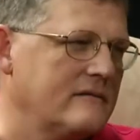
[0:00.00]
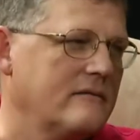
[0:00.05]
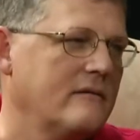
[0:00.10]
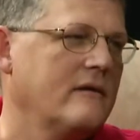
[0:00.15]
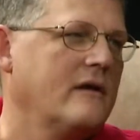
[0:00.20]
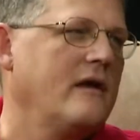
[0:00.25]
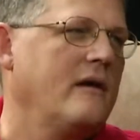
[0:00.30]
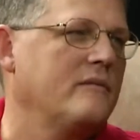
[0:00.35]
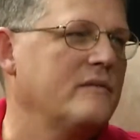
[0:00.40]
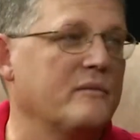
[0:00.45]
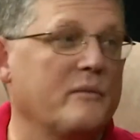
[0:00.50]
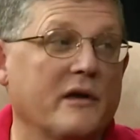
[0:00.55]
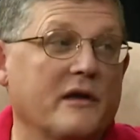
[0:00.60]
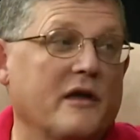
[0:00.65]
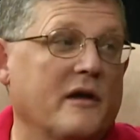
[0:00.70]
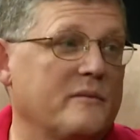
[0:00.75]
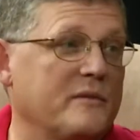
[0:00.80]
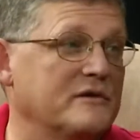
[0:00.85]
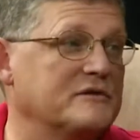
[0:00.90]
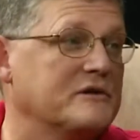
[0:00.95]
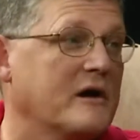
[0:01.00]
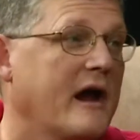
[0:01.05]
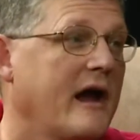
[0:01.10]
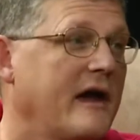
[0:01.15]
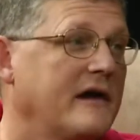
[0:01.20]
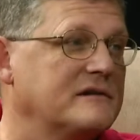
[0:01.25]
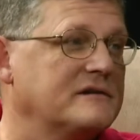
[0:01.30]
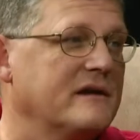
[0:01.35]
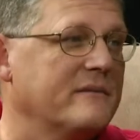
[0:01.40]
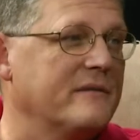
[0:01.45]
come to pick up your
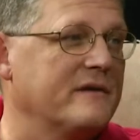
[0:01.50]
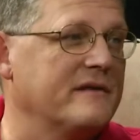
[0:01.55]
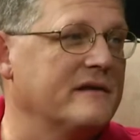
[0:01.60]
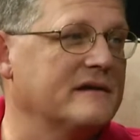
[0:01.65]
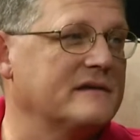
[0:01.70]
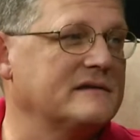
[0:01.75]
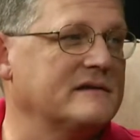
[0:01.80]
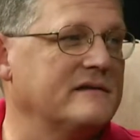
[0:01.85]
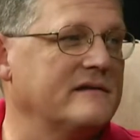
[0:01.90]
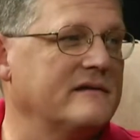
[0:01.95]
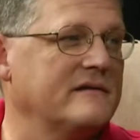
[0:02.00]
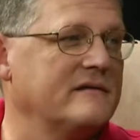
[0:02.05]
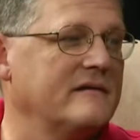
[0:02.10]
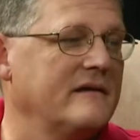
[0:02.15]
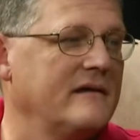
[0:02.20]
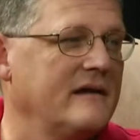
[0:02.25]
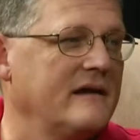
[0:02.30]
trash. I mean, that's the